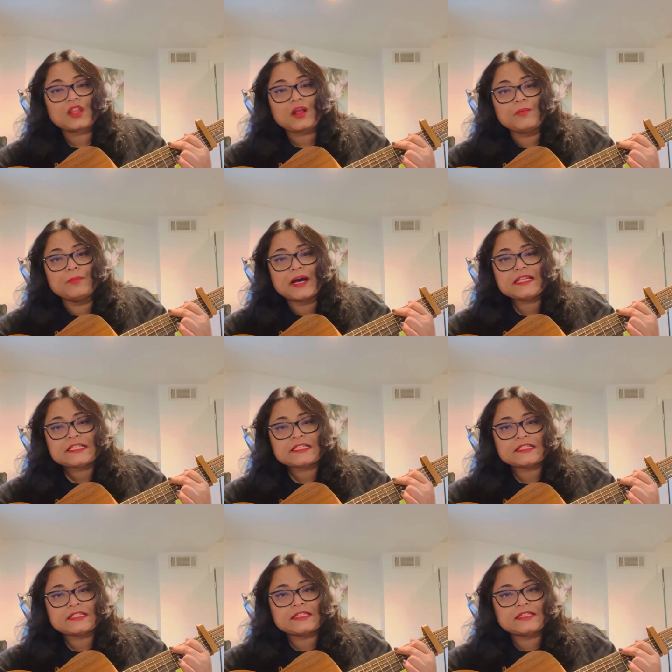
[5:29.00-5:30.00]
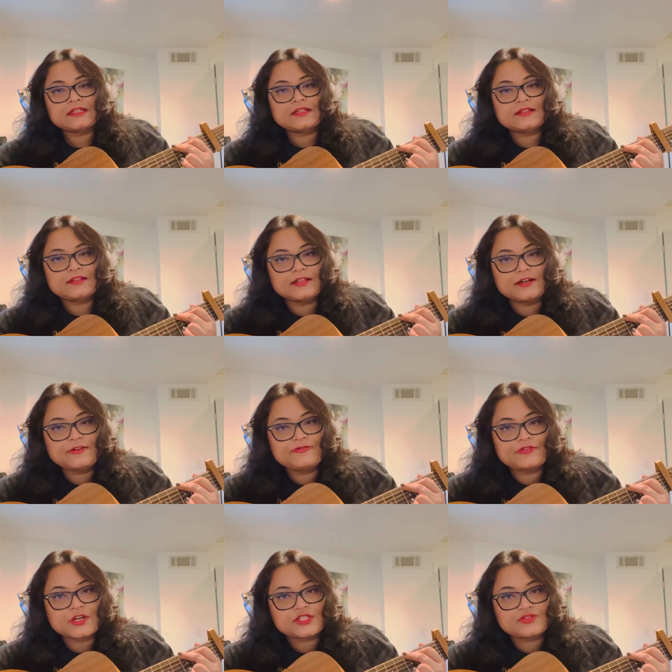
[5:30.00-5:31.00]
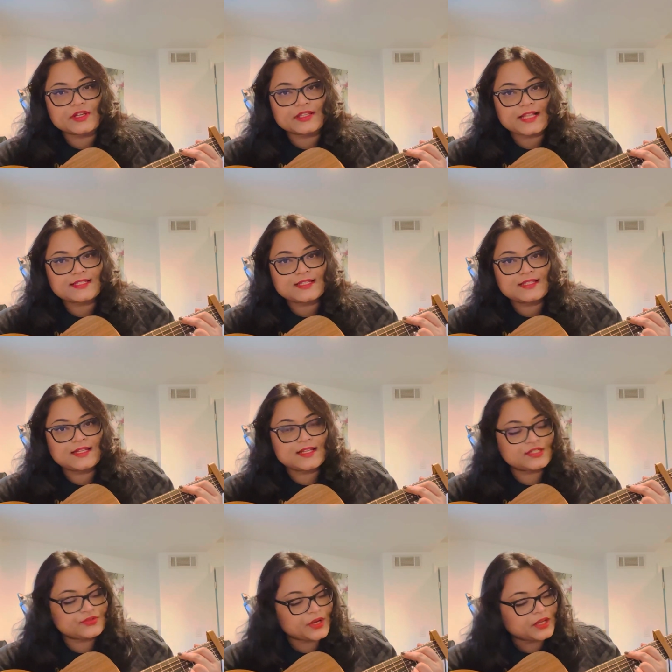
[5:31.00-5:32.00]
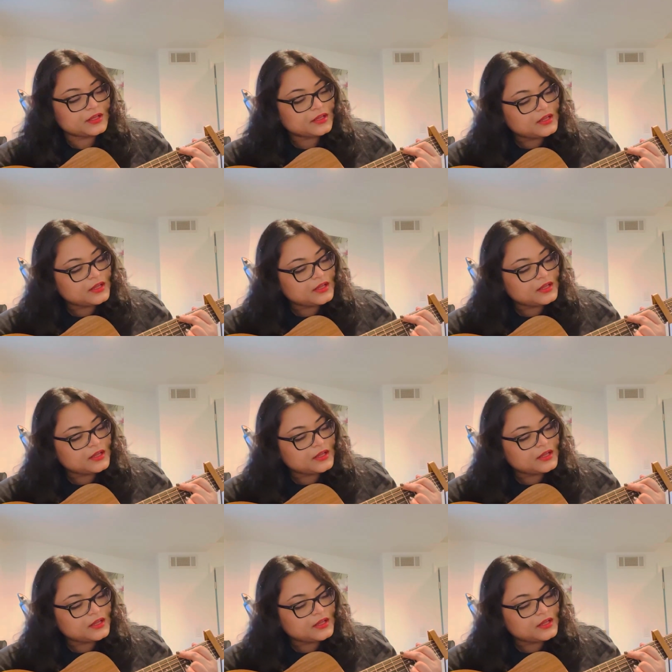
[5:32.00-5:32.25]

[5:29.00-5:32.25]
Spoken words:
but the first string, that's the thinnest string.